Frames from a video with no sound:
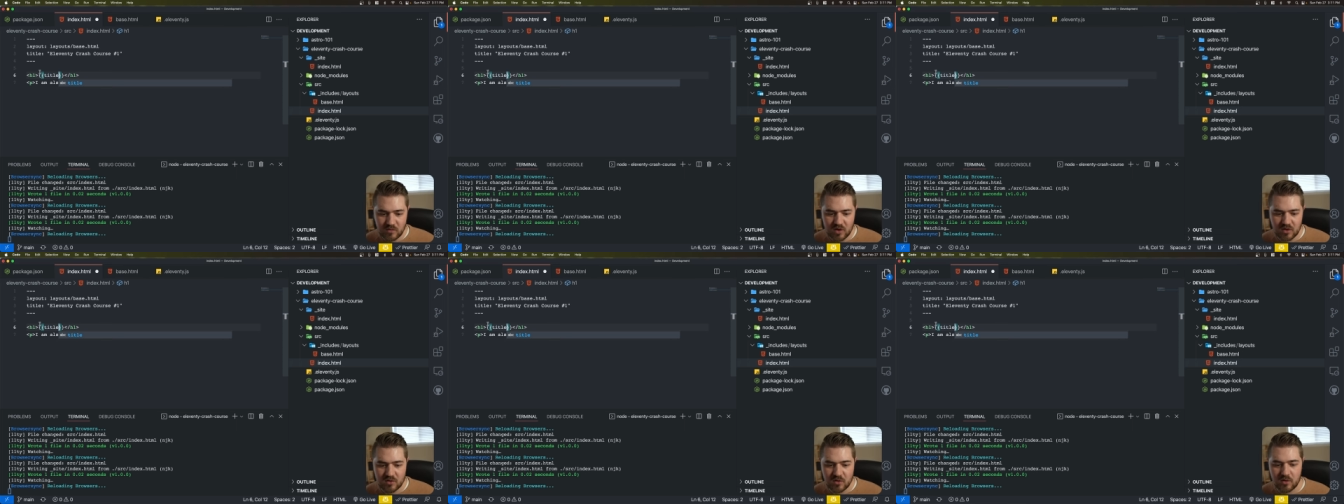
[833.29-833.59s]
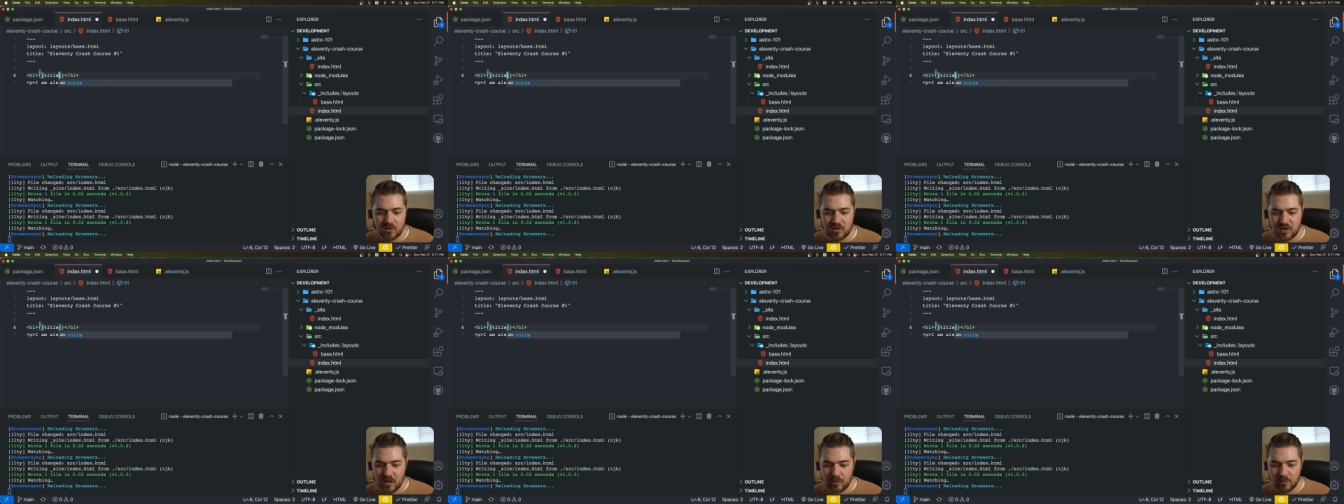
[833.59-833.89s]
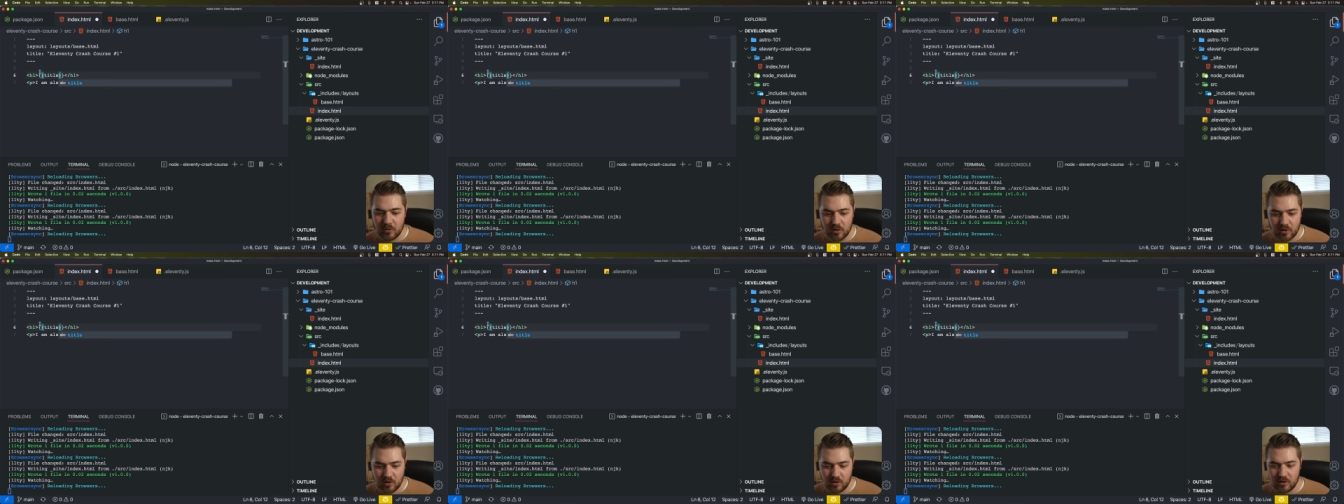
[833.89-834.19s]
So
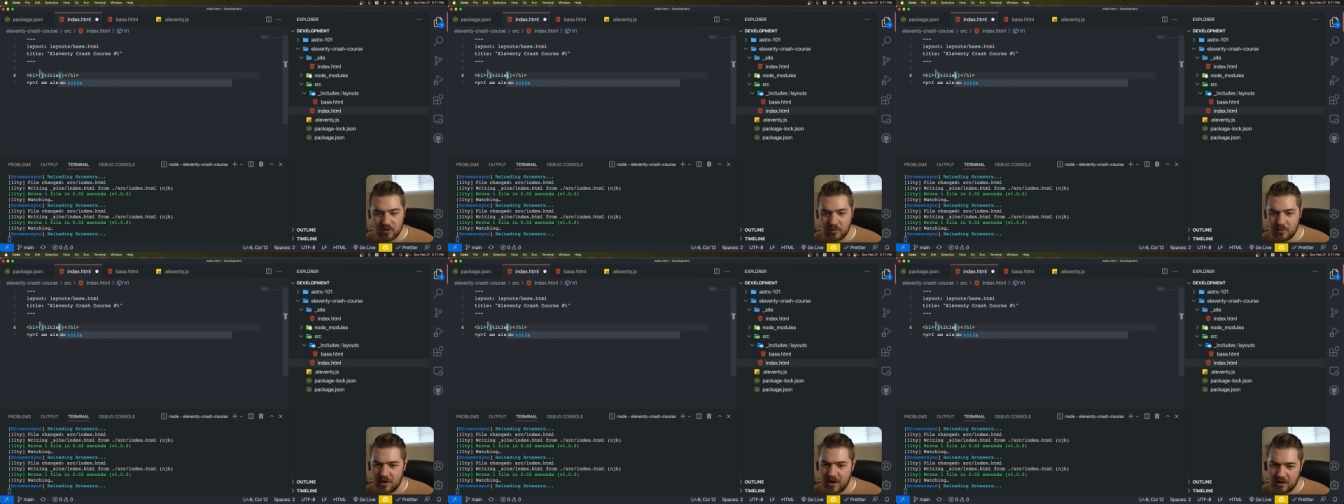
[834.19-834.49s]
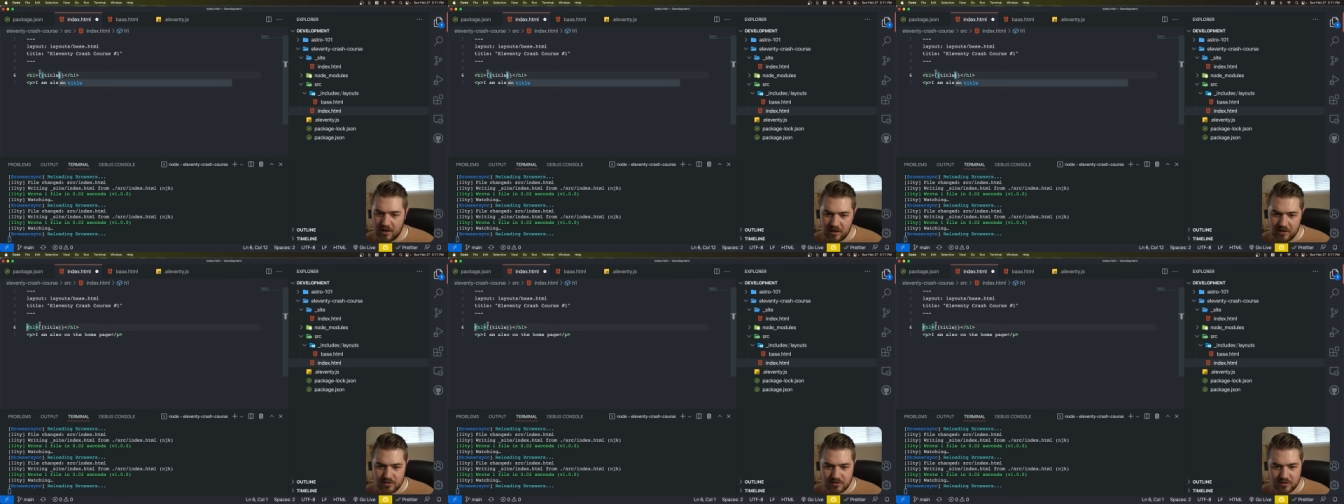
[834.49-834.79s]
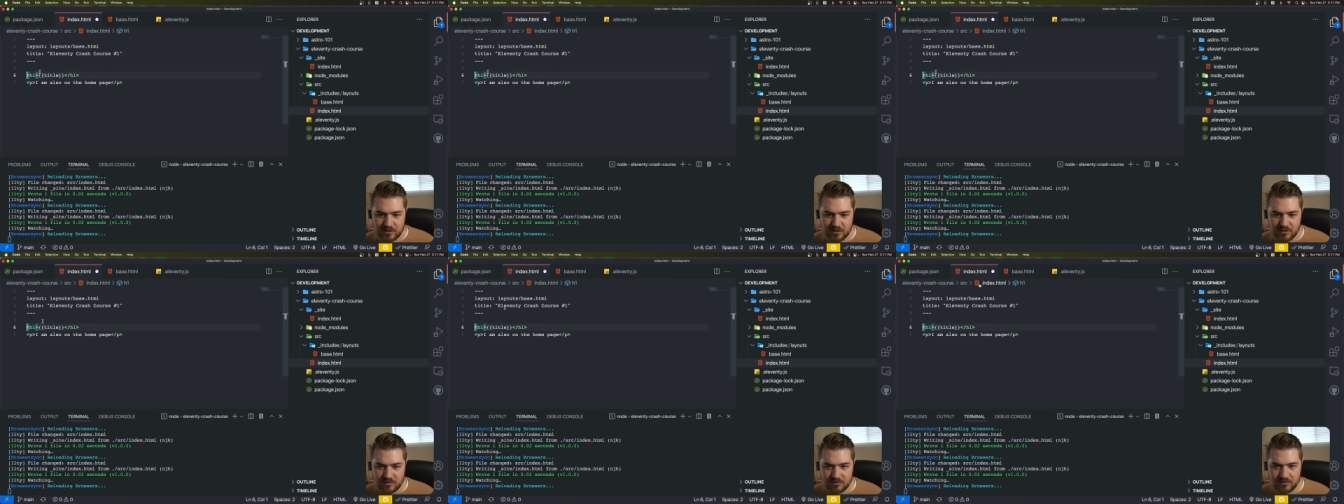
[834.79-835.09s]
double curly
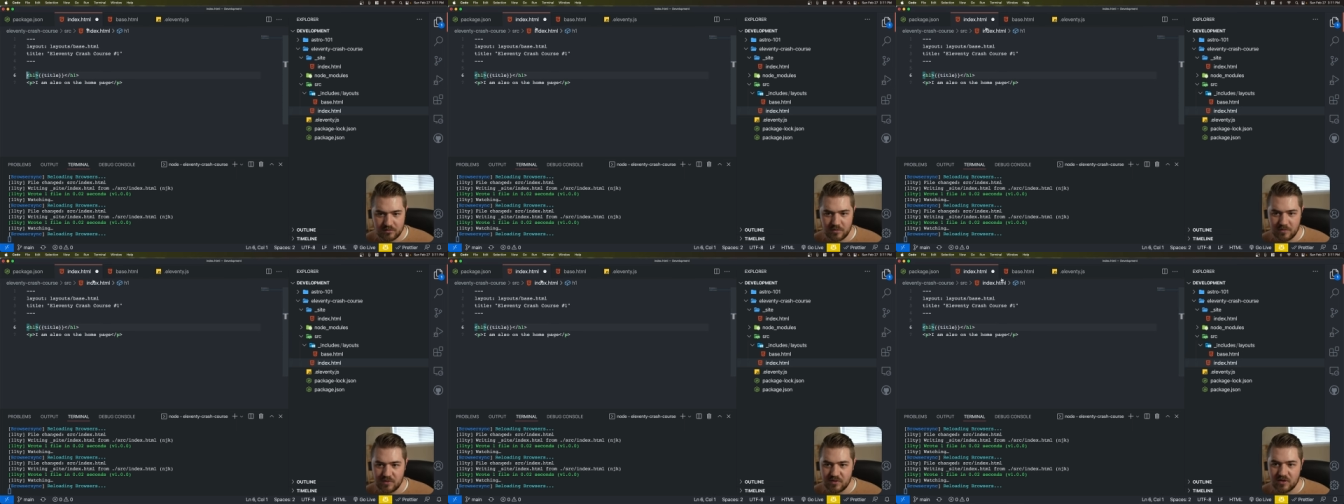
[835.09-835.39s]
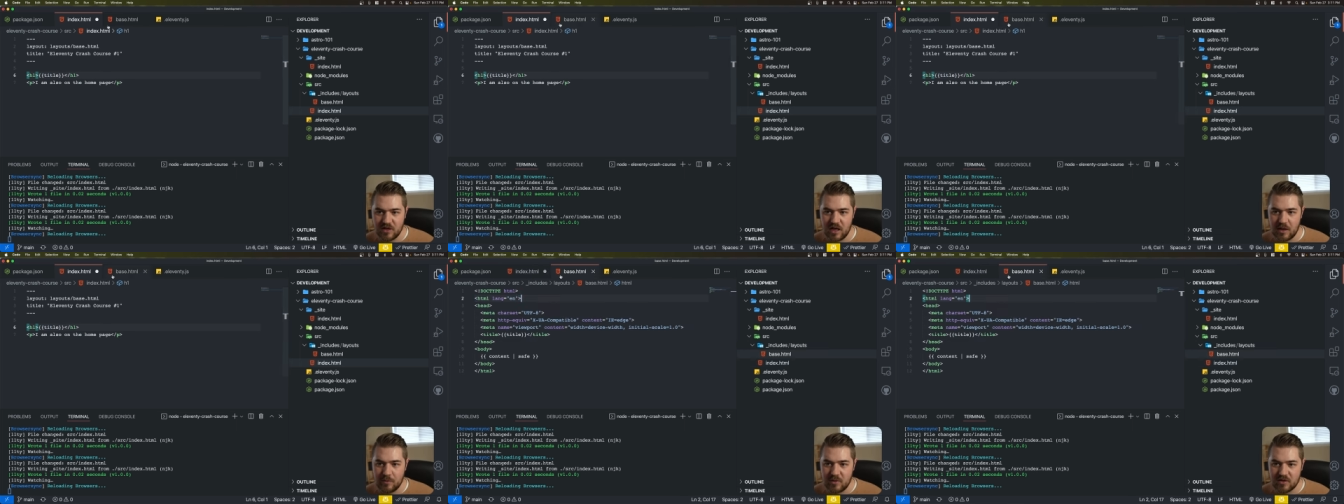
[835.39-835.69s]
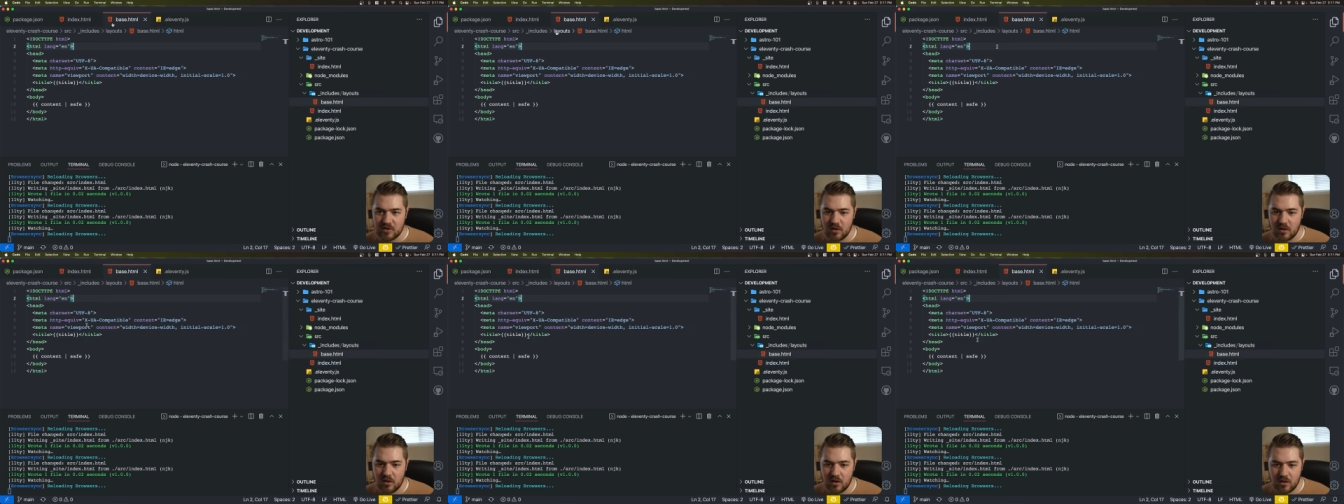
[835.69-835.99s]
brackets, same
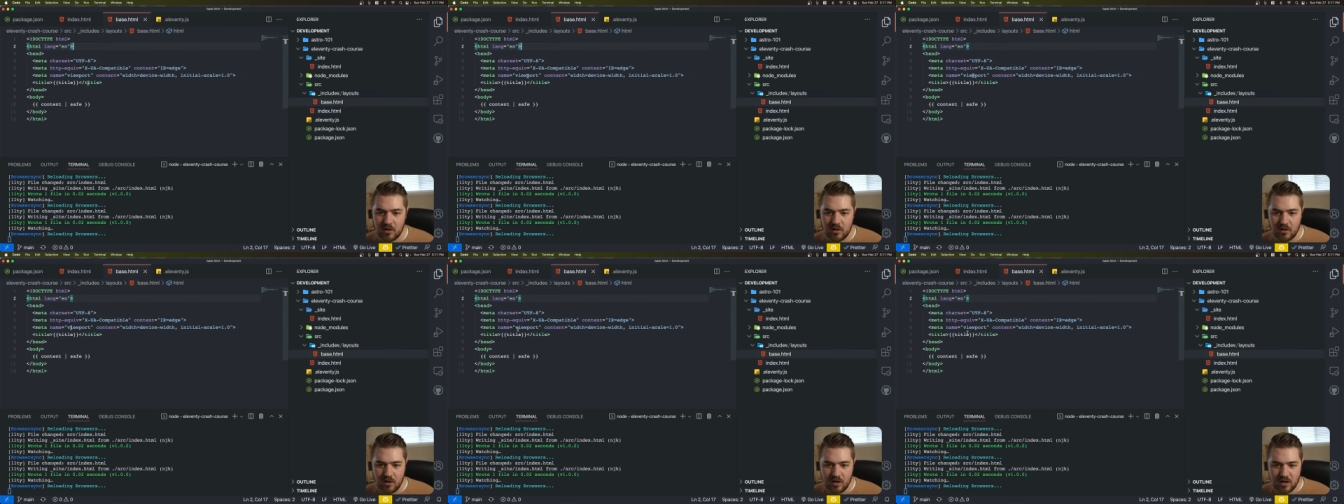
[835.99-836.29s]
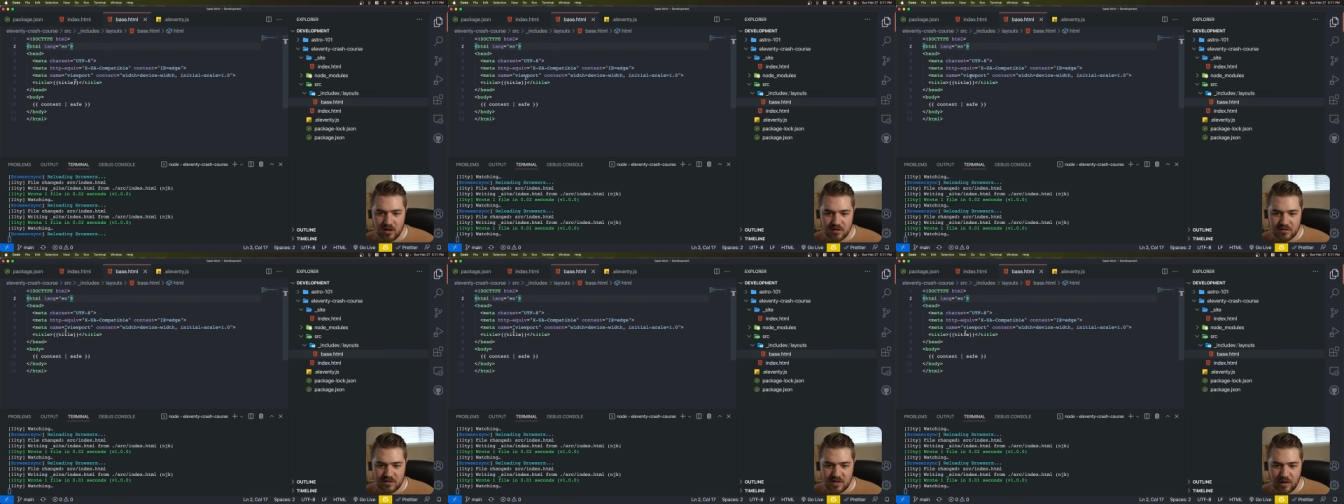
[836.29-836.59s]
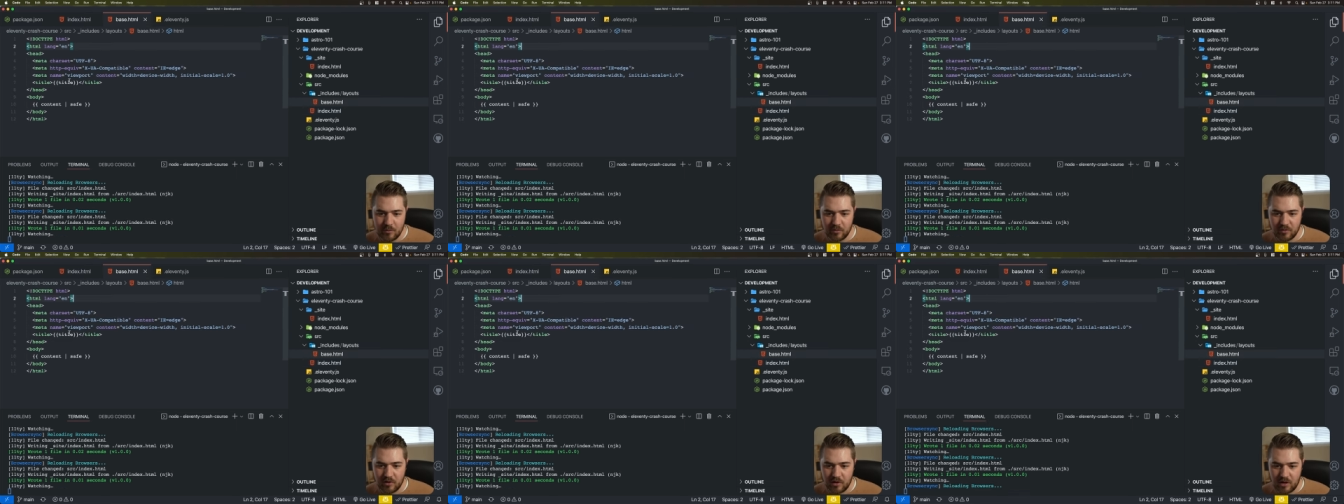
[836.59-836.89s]
as our
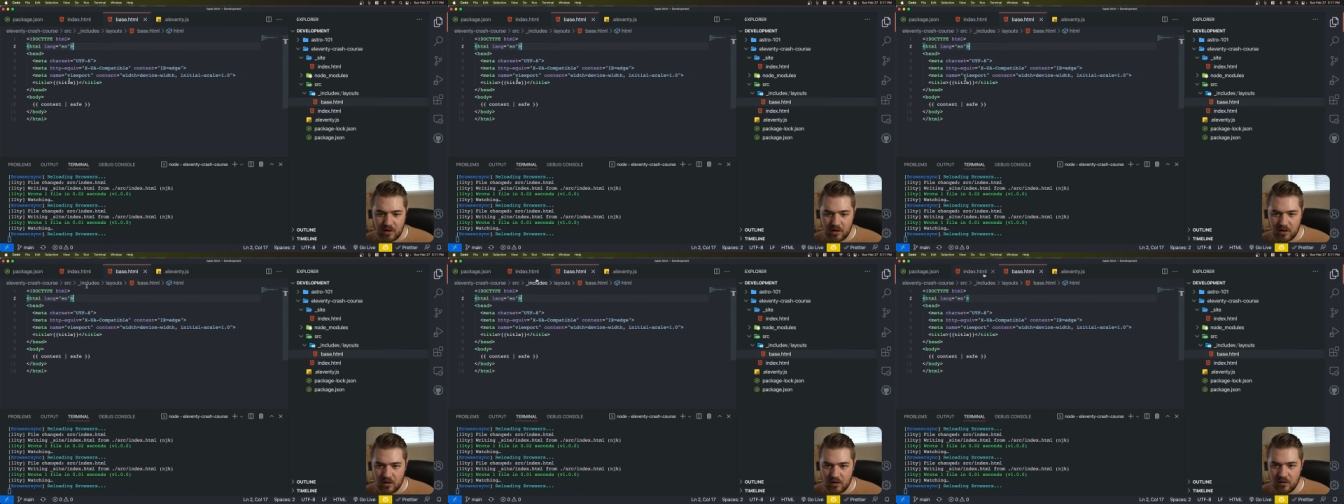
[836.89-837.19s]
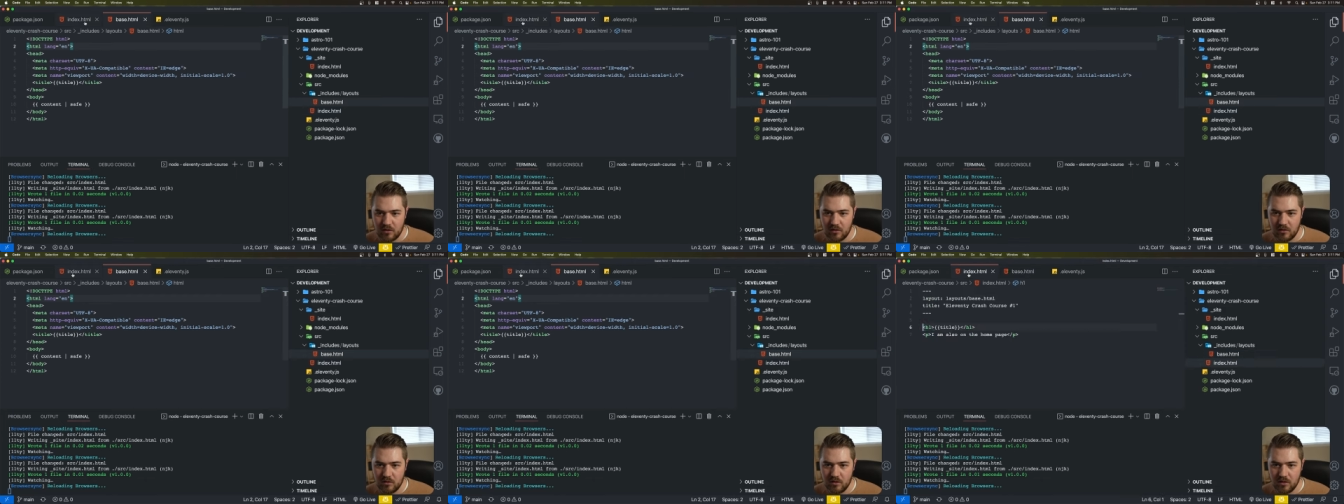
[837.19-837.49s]
template here.